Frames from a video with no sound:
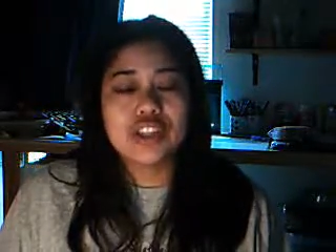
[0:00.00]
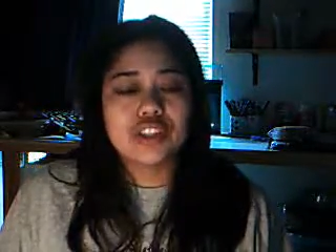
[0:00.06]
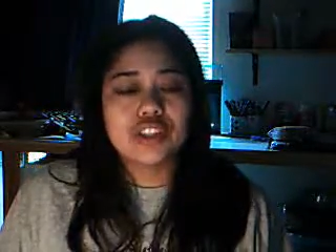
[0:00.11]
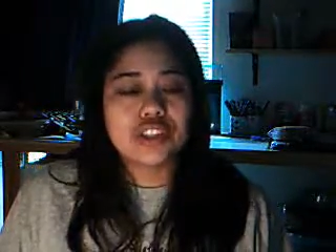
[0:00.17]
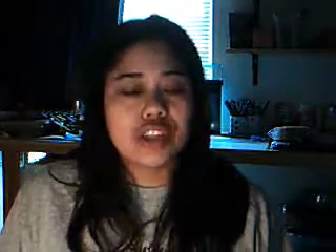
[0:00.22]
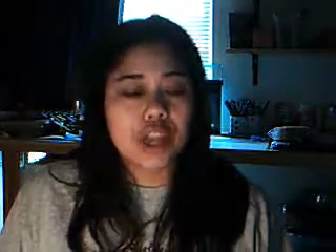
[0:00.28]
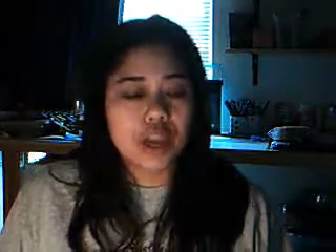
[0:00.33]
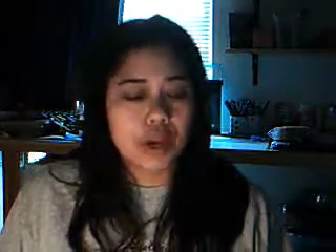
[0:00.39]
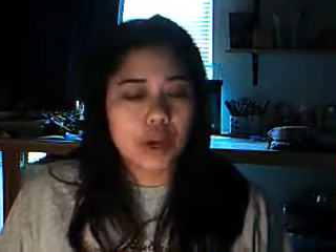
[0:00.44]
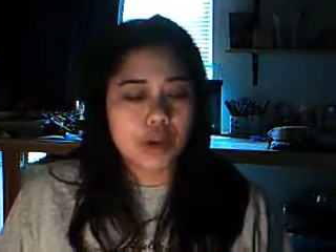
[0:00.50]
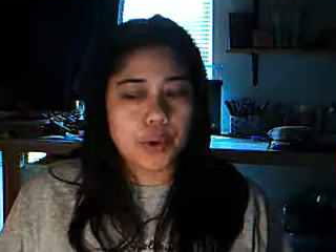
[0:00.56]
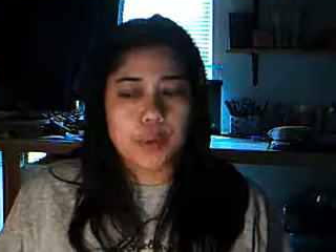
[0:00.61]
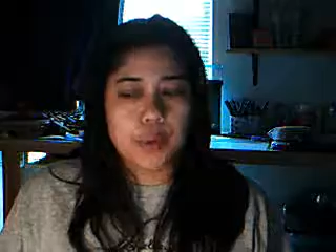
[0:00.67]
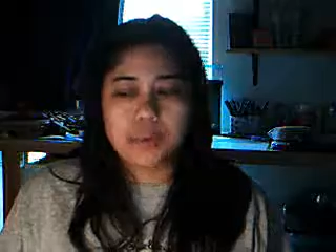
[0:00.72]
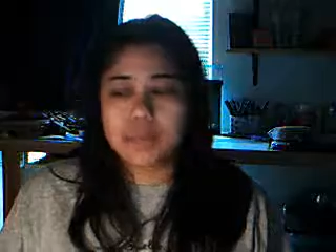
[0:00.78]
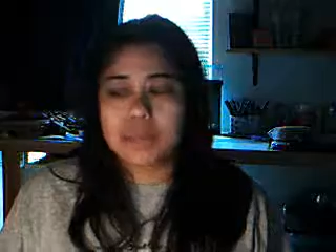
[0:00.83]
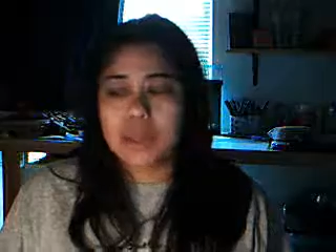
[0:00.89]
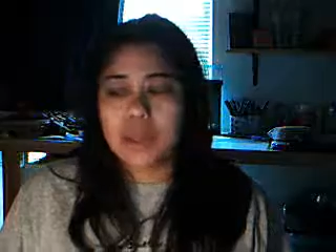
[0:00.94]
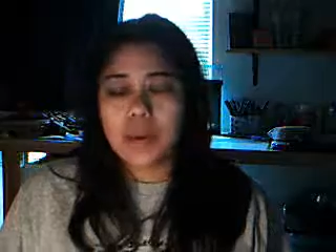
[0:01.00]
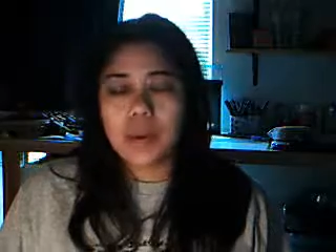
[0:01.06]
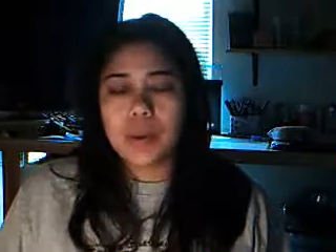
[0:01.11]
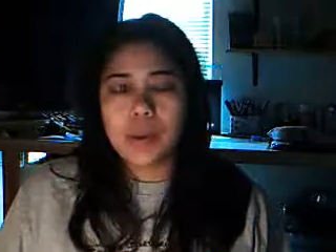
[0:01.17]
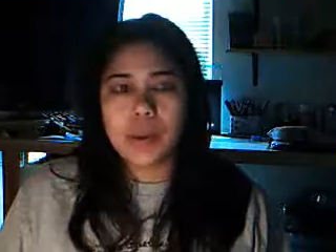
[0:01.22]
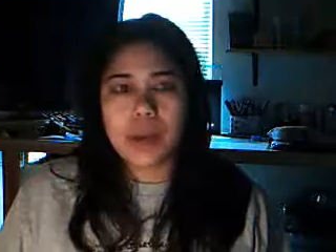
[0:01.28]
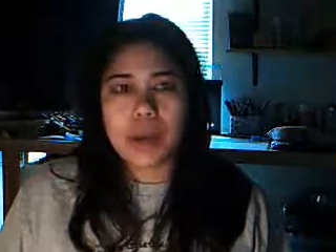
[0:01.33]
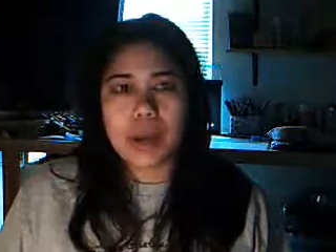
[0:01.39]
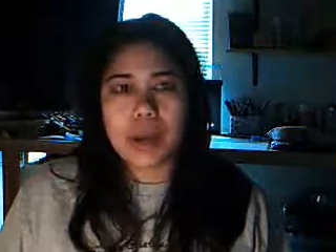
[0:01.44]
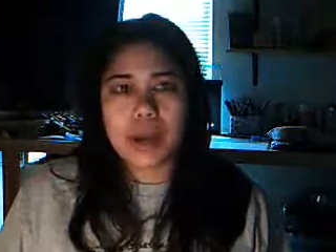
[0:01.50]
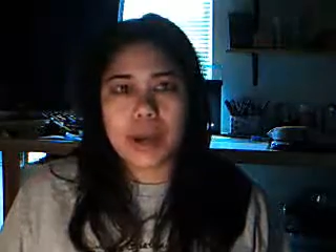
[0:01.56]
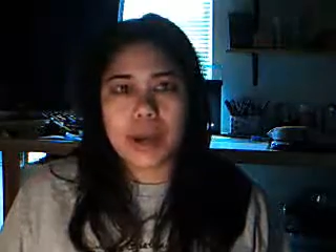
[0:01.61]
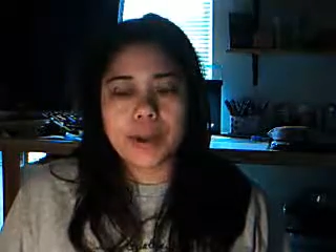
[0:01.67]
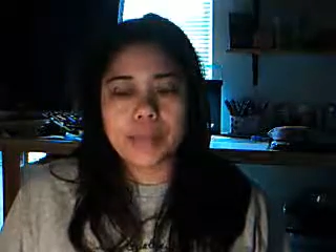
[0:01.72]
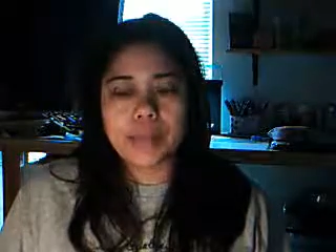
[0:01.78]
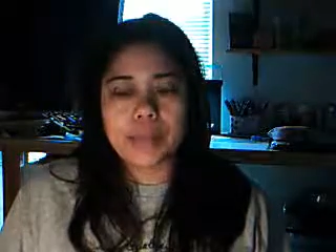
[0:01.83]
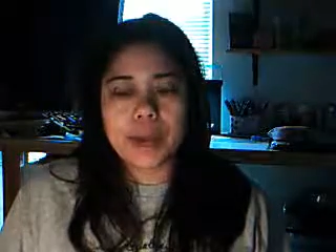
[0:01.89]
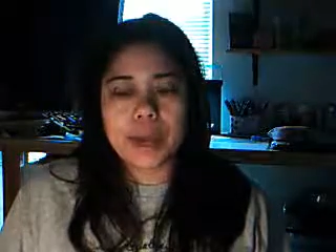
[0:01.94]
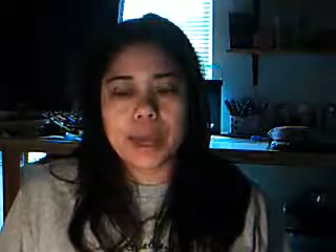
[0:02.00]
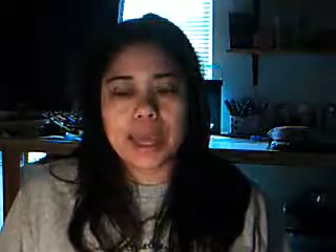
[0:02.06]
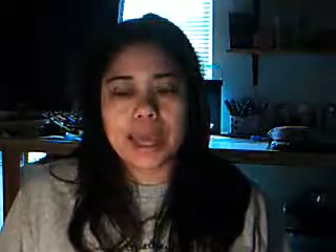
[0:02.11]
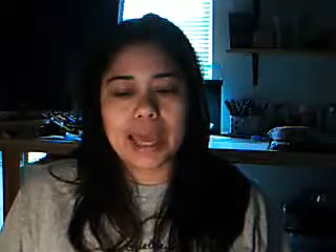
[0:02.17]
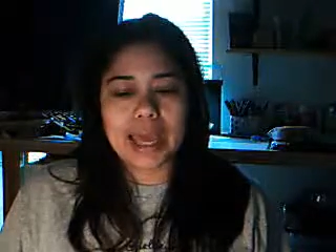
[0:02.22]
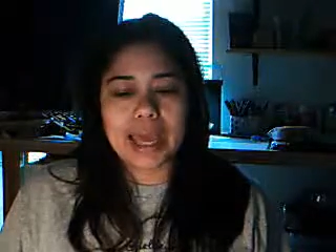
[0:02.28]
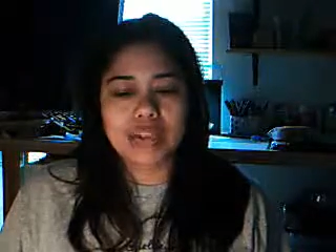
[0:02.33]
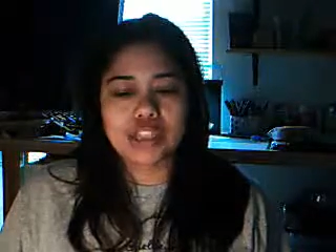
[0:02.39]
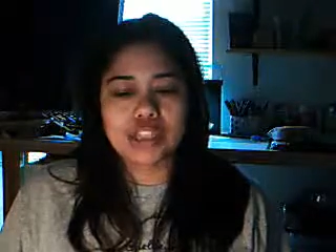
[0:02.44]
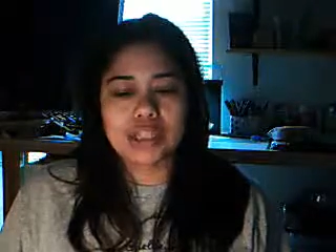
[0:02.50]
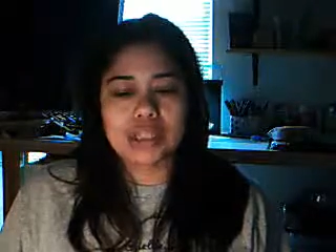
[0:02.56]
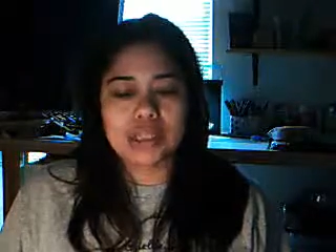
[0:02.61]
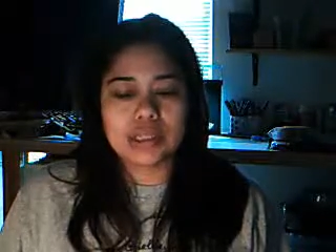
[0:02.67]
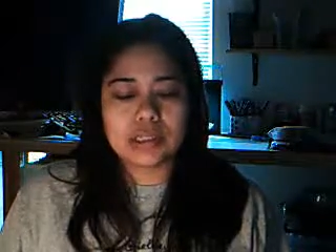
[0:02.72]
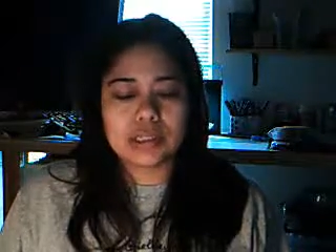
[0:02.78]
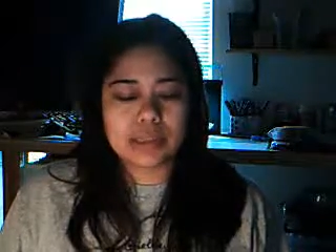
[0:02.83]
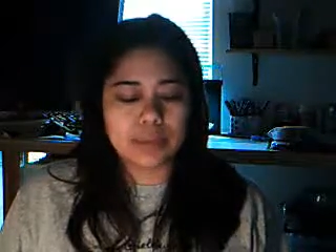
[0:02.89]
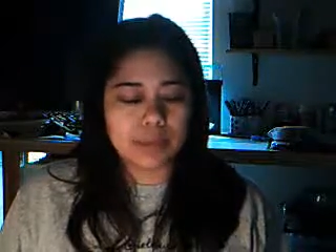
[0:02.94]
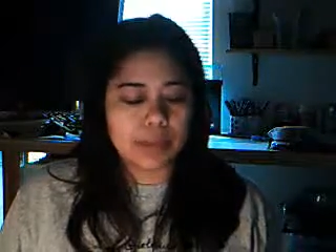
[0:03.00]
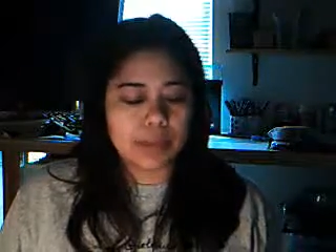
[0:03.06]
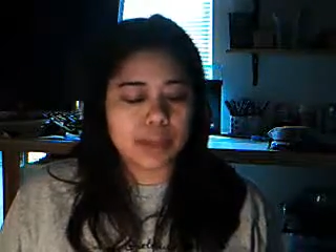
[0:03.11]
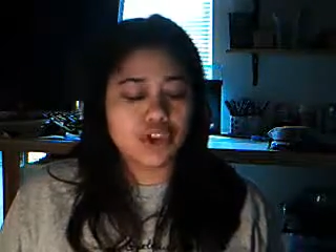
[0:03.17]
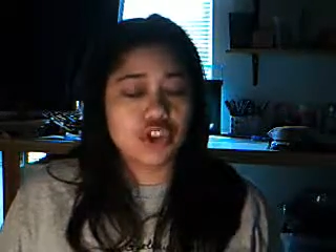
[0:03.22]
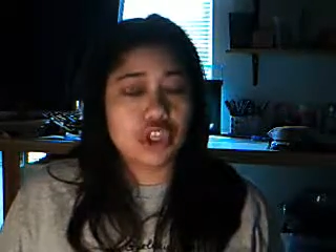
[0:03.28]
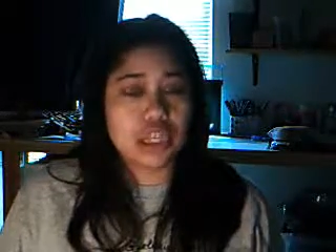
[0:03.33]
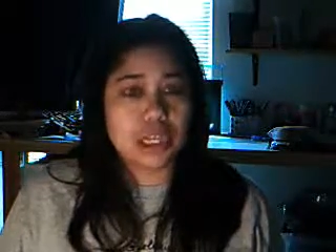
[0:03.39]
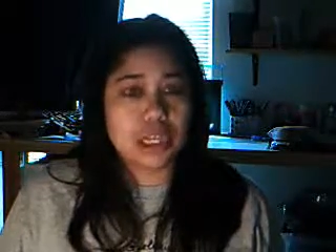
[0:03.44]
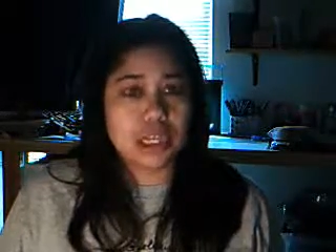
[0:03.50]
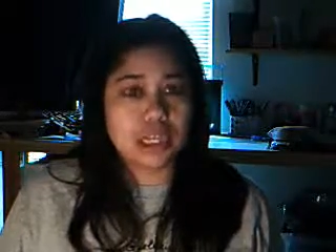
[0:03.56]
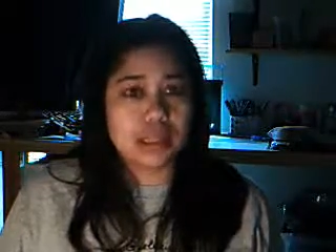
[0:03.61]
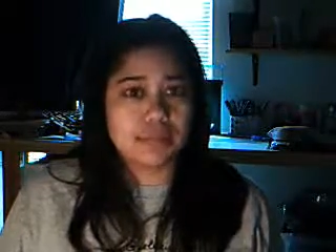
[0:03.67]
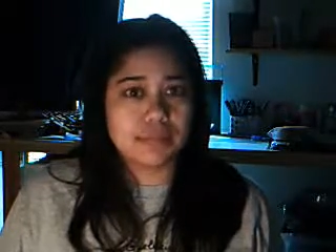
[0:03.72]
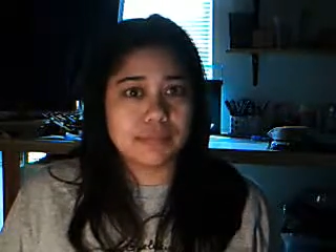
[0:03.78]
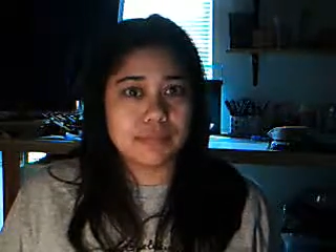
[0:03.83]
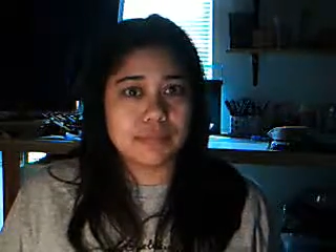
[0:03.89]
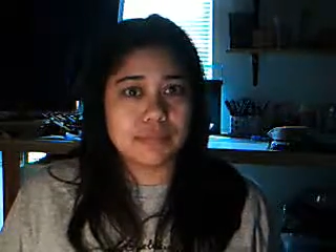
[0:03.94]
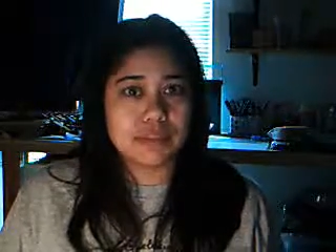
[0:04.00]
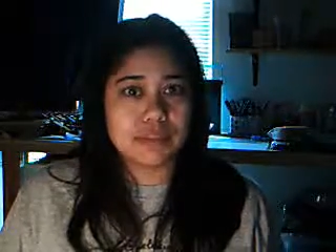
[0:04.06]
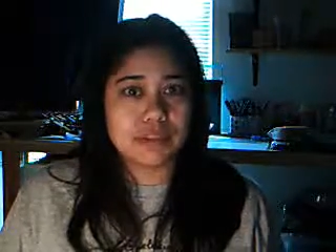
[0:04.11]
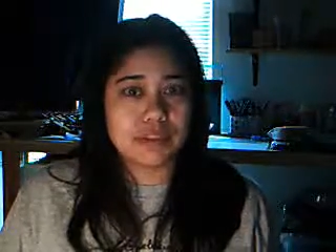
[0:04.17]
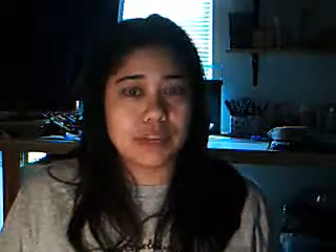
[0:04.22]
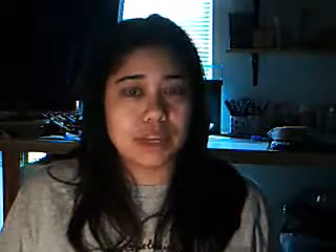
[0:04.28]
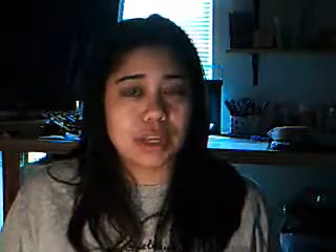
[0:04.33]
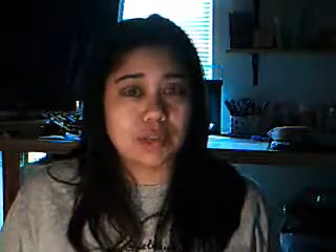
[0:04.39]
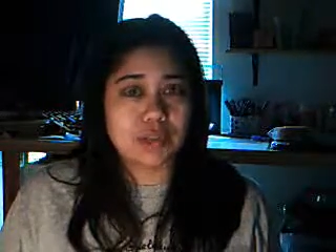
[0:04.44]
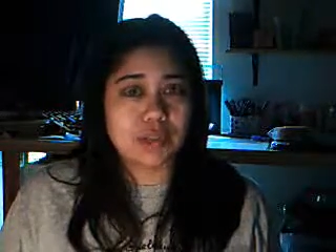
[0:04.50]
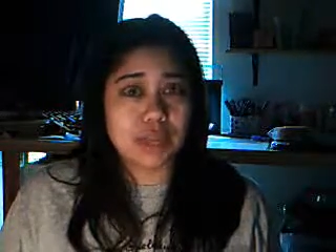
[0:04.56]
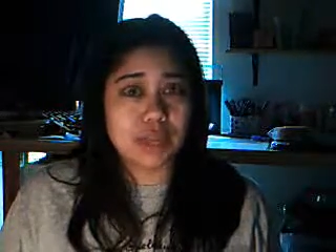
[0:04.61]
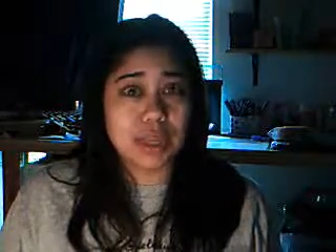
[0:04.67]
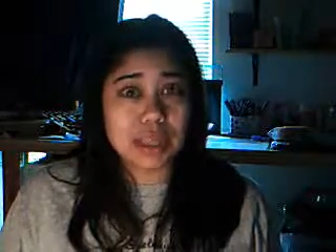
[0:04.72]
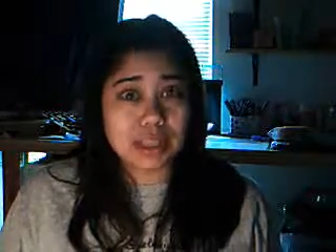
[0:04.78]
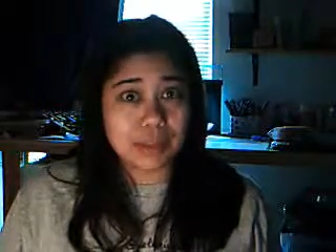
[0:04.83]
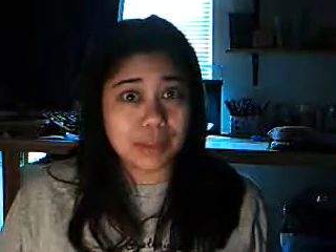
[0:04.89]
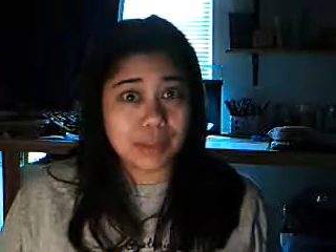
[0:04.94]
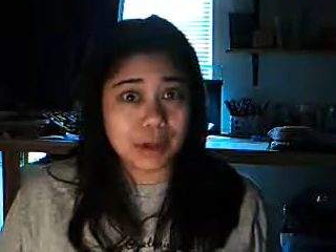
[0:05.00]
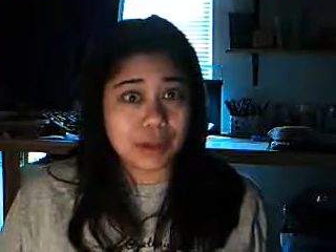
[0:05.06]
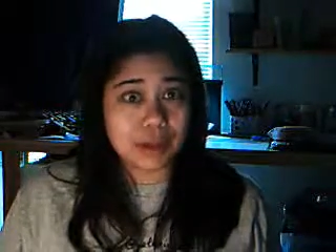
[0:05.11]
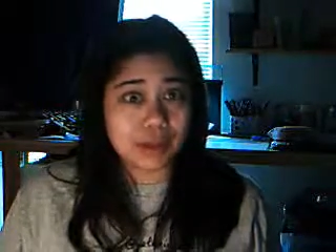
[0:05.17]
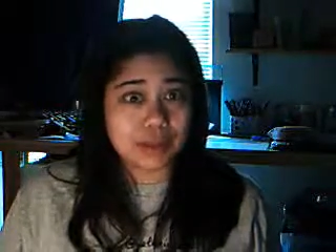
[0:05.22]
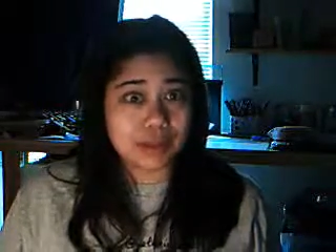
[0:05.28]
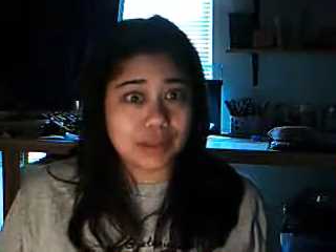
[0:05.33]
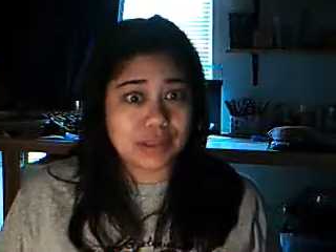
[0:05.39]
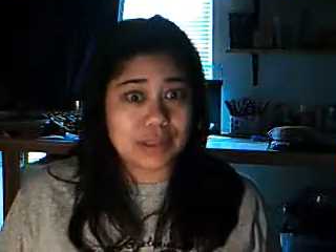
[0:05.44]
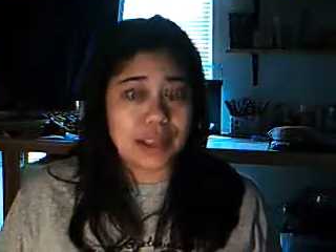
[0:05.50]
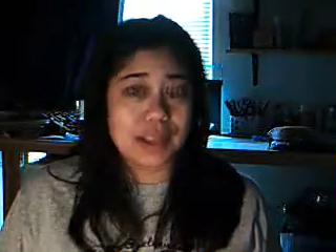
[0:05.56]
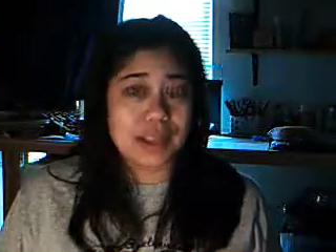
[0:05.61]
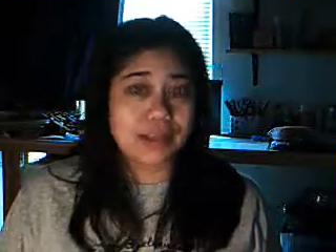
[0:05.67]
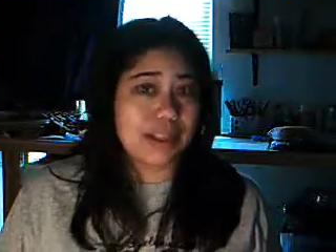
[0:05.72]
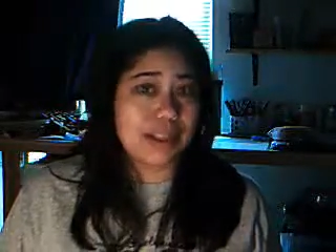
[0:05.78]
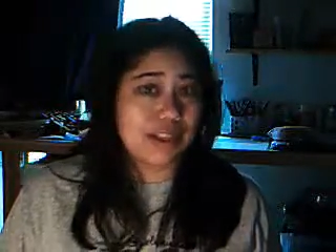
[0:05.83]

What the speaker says: So, I actually did some measuring so I can make them all the same.